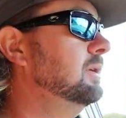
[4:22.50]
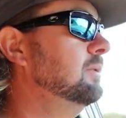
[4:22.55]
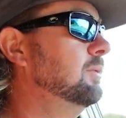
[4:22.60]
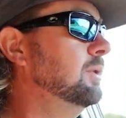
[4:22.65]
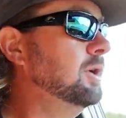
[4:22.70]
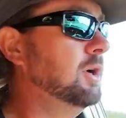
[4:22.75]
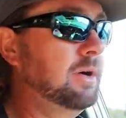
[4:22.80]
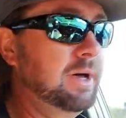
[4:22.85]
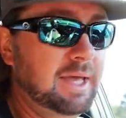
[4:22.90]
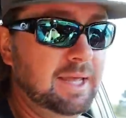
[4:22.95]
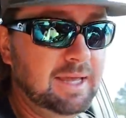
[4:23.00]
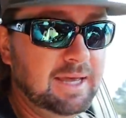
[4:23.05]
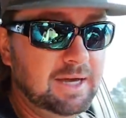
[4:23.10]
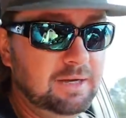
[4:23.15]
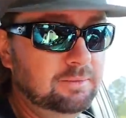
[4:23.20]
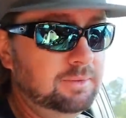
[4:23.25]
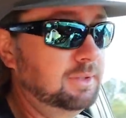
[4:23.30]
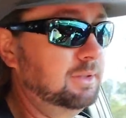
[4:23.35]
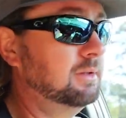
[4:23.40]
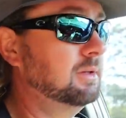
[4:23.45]
We'll go hang
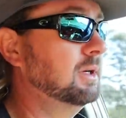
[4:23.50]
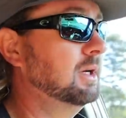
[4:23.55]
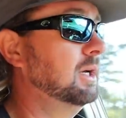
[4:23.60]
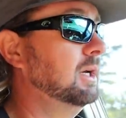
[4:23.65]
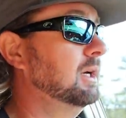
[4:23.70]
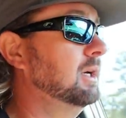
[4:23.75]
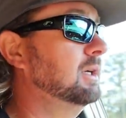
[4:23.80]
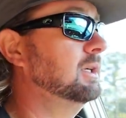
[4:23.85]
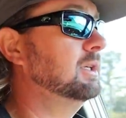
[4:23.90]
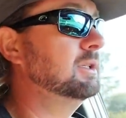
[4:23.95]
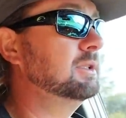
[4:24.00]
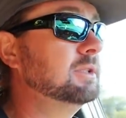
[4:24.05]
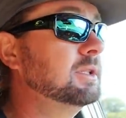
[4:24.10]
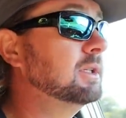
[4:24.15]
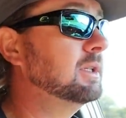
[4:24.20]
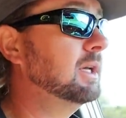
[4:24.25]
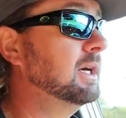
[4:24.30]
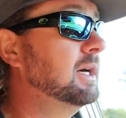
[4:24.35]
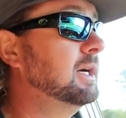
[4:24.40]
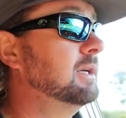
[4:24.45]
out with
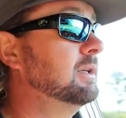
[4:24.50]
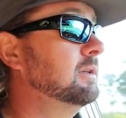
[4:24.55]
Sunline.